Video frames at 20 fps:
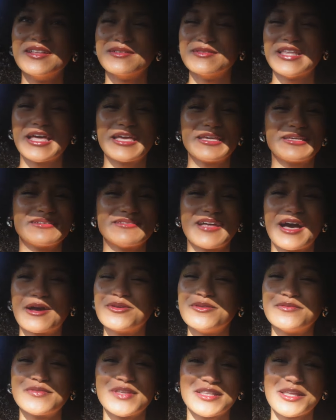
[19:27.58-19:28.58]
like, I don't
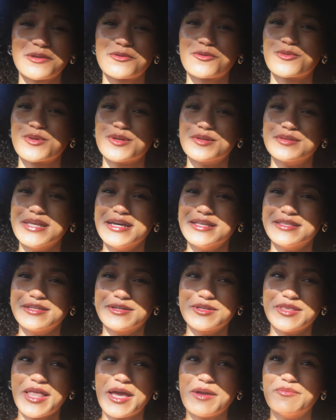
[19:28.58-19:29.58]
even think they were real leather,
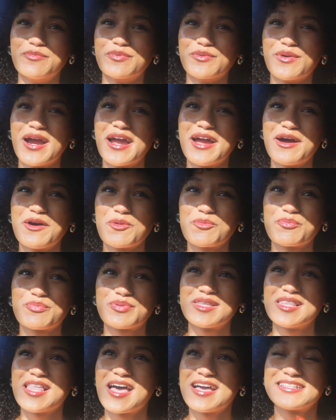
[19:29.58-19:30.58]
like brown
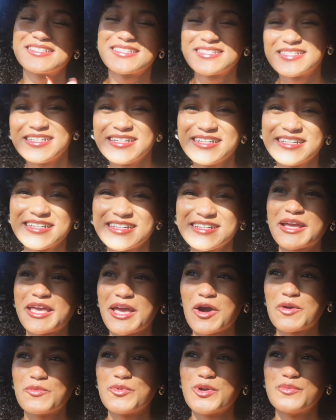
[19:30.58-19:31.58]
plastic
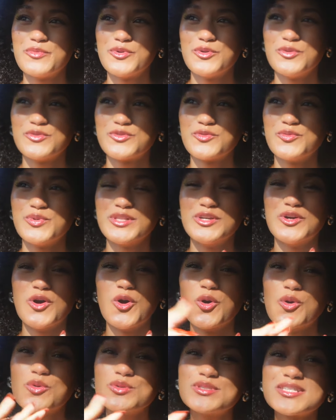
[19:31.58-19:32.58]
cowboy boots with
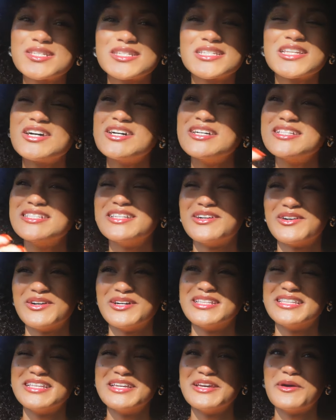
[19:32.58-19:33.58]
gold studs
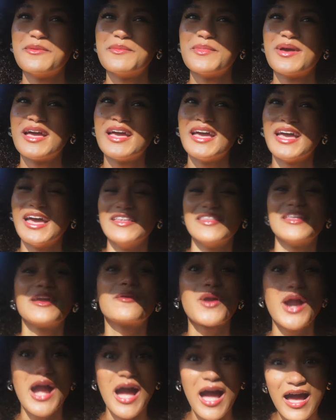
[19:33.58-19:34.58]
on them, and they
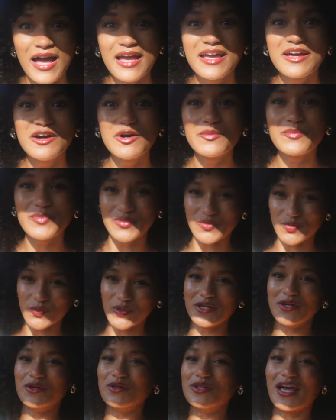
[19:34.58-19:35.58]
were high up as
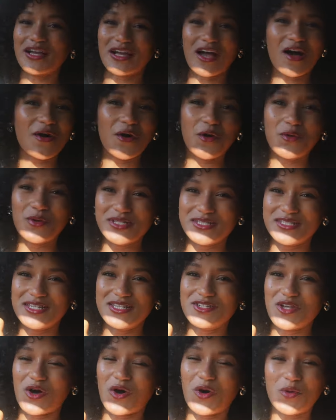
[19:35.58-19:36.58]
well. Like, I always
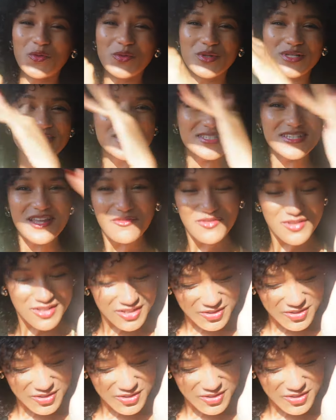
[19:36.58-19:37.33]
did tall ones, never the